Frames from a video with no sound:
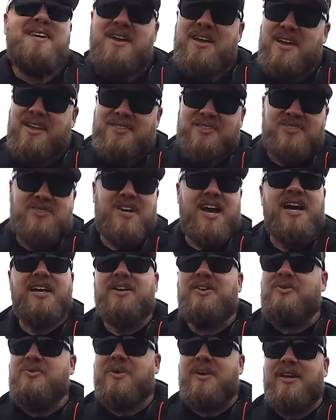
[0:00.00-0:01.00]
in
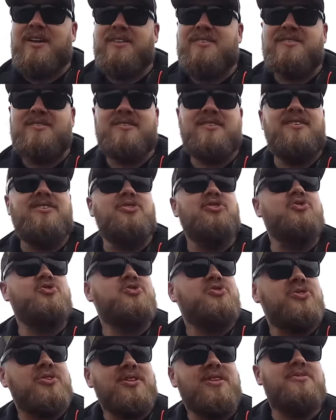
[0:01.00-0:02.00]
shallow weeds,
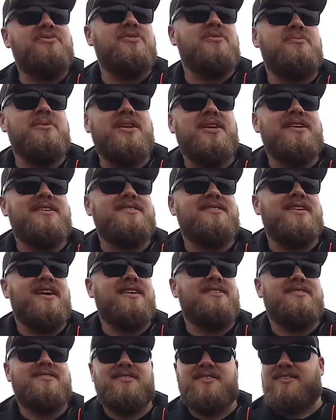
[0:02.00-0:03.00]
usually for me it's
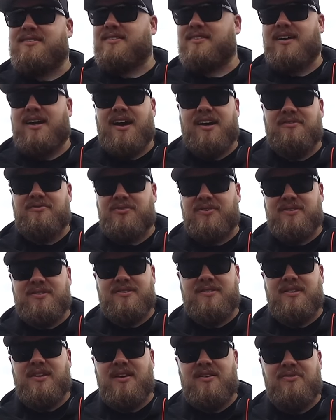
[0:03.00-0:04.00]
that 6 to 9 foot
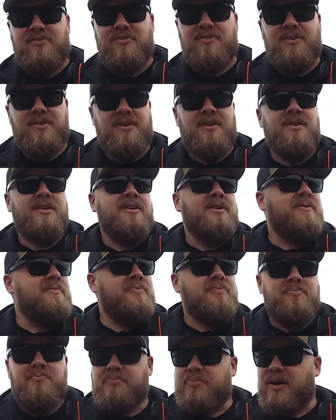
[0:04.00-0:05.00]
stuff,
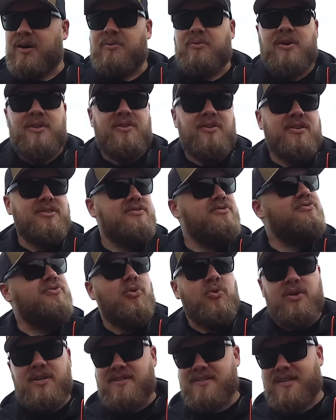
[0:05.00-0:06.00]
but whether it's
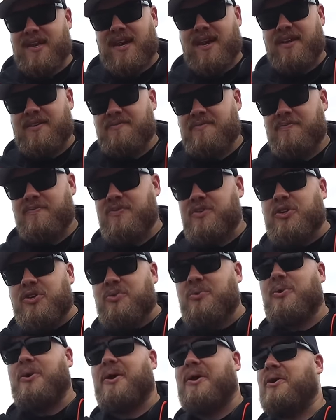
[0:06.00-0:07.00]
4 to 10,
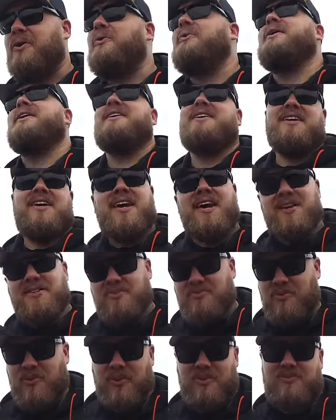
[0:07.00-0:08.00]
you are going to
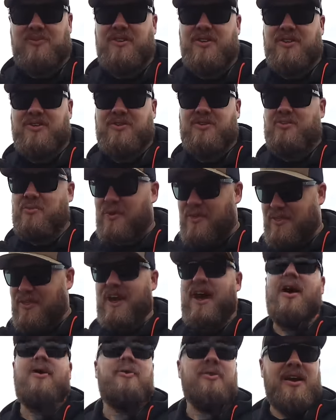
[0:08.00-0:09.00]
catch more fish
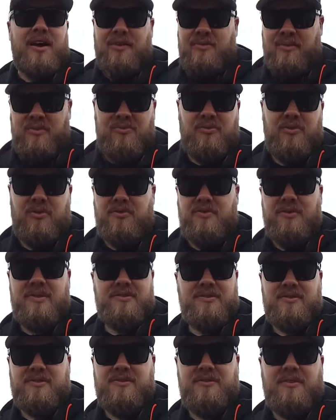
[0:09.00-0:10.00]
without having forward
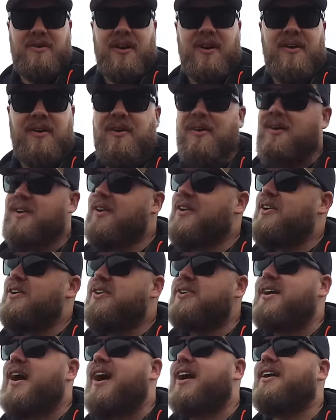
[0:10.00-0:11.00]
facing sonar.
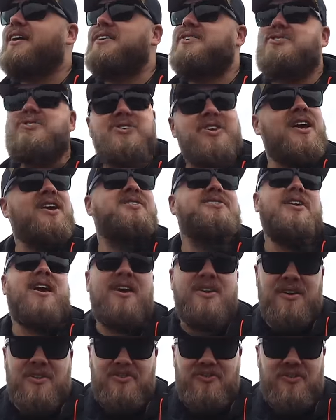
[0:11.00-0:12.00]
You're not gonna change
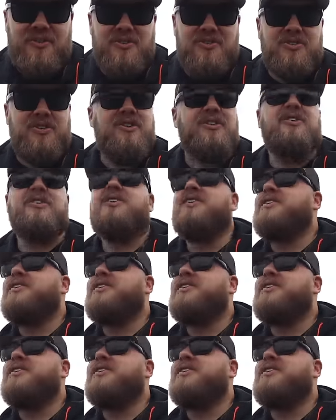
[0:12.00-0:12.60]
how you're fishing.